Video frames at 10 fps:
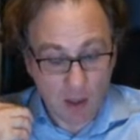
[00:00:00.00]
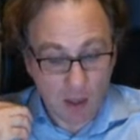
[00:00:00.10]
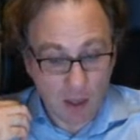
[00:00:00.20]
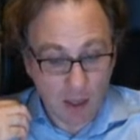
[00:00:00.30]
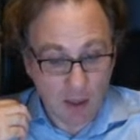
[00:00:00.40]

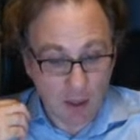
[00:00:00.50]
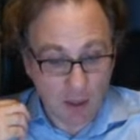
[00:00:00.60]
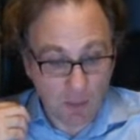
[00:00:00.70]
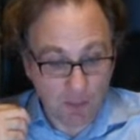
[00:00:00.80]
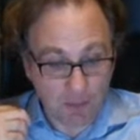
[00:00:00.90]
and
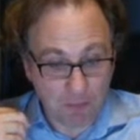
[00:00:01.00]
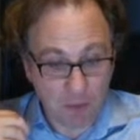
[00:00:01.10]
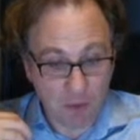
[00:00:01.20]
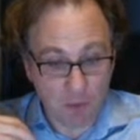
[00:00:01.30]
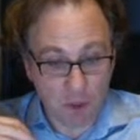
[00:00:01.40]

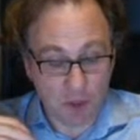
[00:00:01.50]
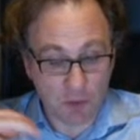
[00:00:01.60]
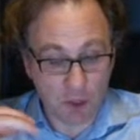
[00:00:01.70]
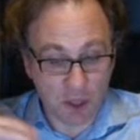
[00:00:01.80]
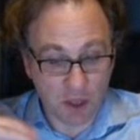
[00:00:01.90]

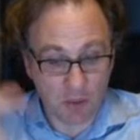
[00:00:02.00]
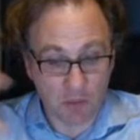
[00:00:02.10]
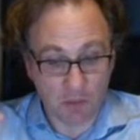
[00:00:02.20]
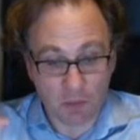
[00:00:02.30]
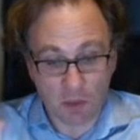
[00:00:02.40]
which
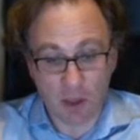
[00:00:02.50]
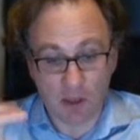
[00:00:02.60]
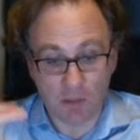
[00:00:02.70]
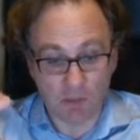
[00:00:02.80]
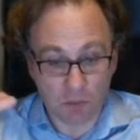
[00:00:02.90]
then
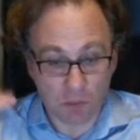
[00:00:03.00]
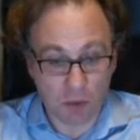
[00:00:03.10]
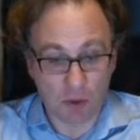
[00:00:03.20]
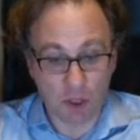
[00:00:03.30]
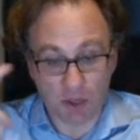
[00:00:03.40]

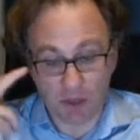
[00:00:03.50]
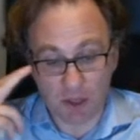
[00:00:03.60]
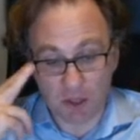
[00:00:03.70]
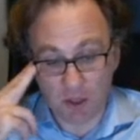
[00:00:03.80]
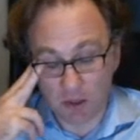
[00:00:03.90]

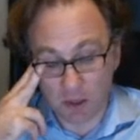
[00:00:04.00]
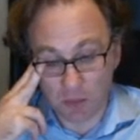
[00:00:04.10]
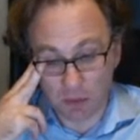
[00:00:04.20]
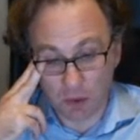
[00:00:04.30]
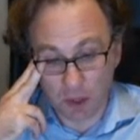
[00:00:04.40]
generates these
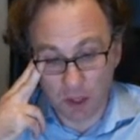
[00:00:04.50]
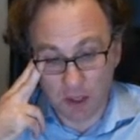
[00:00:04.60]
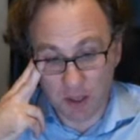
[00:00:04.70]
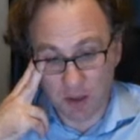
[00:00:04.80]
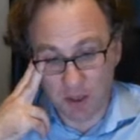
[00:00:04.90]
proteins.
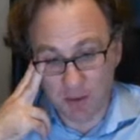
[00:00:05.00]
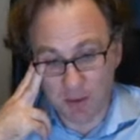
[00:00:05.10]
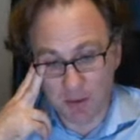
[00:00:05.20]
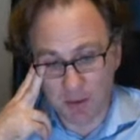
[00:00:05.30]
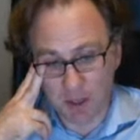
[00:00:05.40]
And
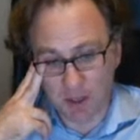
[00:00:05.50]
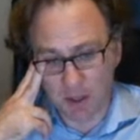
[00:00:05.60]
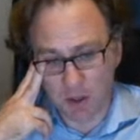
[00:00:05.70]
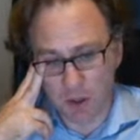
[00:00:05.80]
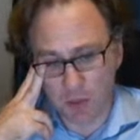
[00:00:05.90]
this
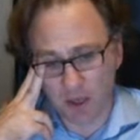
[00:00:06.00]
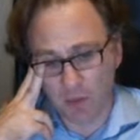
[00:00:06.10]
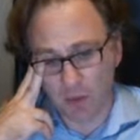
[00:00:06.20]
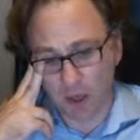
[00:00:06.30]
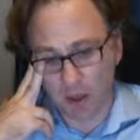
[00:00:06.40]
is also, by the
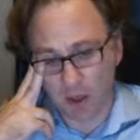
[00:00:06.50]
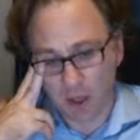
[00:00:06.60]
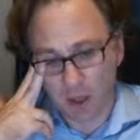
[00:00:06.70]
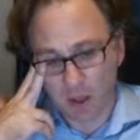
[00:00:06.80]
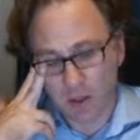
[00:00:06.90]
way,
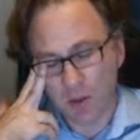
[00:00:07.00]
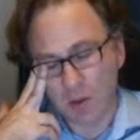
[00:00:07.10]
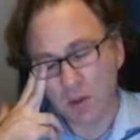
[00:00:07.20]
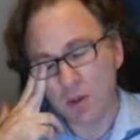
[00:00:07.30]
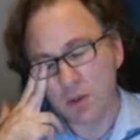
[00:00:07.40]
so
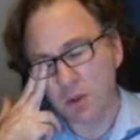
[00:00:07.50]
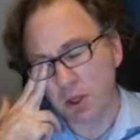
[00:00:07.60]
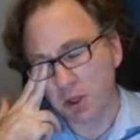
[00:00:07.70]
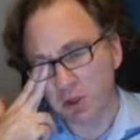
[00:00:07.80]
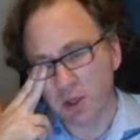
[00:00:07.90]

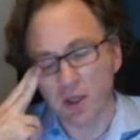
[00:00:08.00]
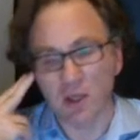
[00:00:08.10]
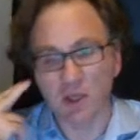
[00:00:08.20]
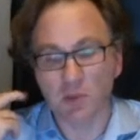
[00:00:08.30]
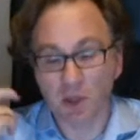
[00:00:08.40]
another thing that
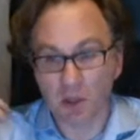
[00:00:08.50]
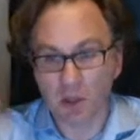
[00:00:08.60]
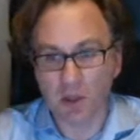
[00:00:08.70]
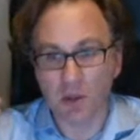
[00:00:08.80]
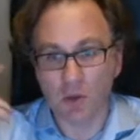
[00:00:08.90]
has been
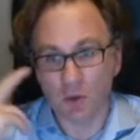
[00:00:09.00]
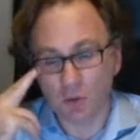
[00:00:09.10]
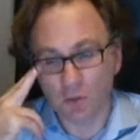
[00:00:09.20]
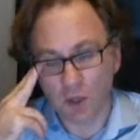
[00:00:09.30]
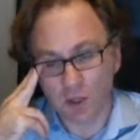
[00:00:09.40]
in the
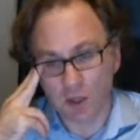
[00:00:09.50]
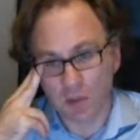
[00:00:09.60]
news was